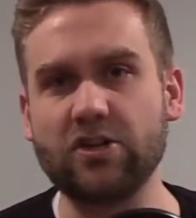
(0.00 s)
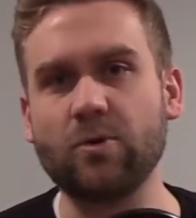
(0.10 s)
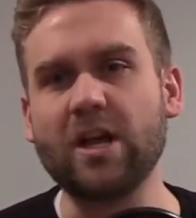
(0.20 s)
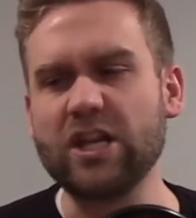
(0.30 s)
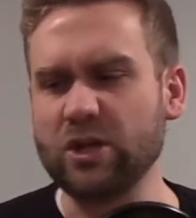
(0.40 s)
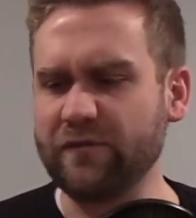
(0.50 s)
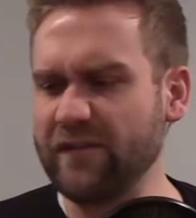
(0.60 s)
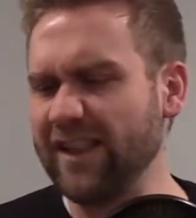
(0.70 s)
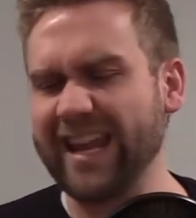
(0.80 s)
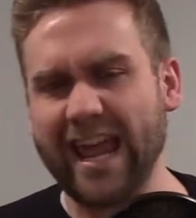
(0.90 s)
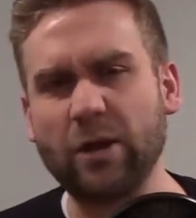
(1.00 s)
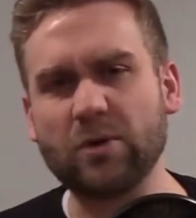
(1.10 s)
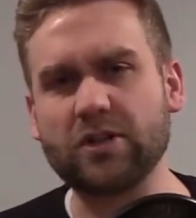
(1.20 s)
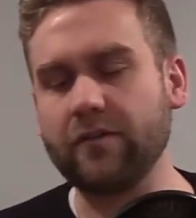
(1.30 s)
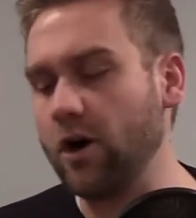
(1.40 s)
You feel that
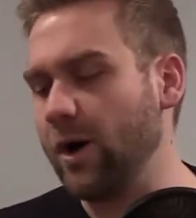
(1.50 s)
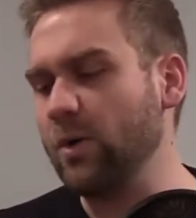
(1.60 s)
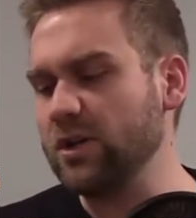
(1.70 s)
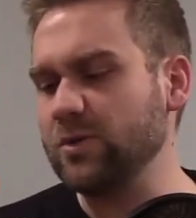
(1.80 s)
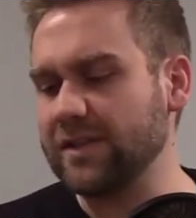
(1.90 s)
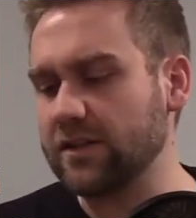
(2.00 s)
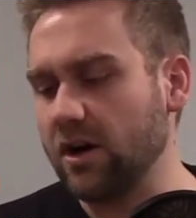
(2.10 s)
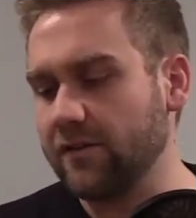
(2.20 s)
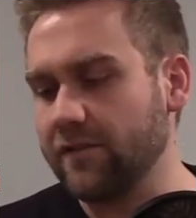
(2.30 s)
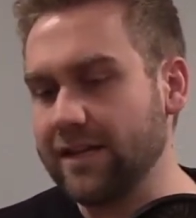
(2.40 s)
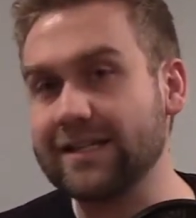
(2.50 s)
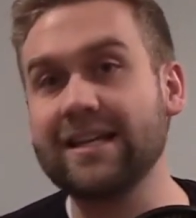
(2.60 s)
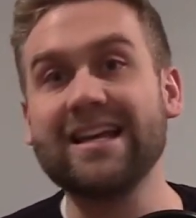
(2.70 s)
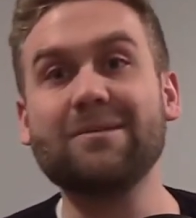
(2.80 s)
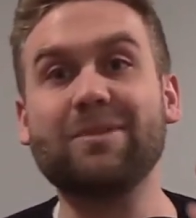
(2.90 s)
anguish of, oh, I want to use this card for this,
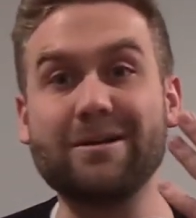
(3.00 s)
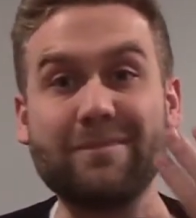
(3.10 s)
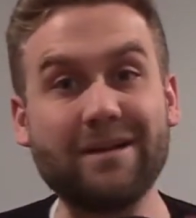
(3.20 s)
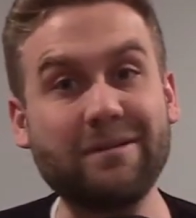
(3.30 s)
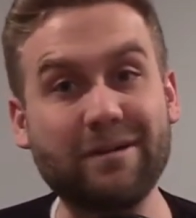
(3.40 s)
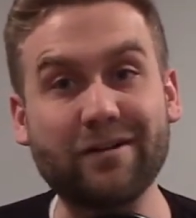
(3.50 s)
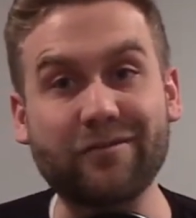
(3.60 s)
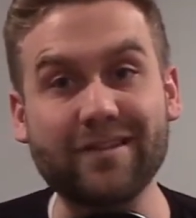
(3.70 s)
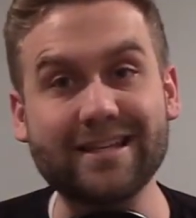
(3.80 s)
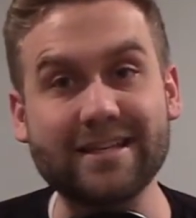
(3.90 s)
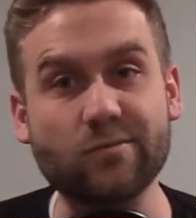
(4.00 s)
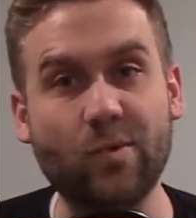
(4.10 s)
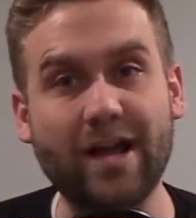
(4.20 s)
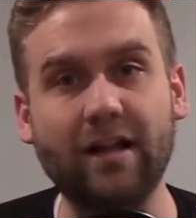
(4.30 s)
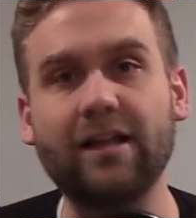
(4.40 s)
but it might be better for this as
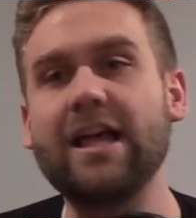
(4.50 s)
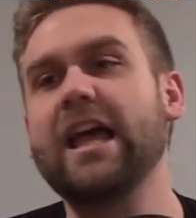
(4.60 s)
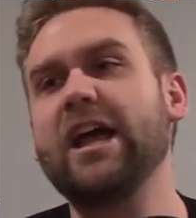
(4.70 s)
well.